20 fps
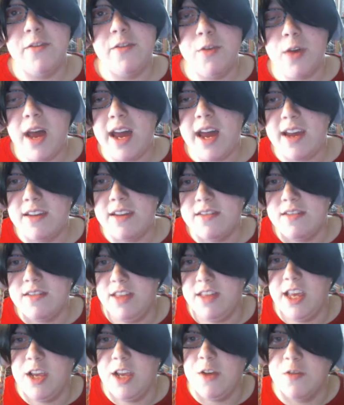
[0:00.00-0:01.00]
you guys.
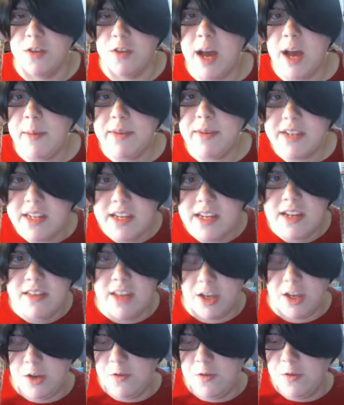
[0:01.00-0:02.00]
Thank you for commenting.
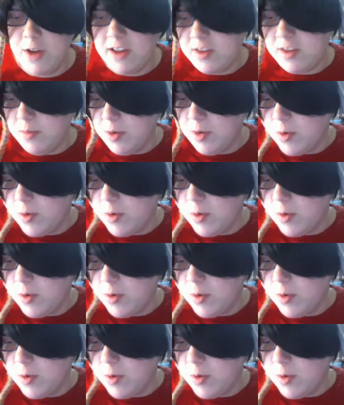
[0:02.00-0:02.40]
Thank you for asking me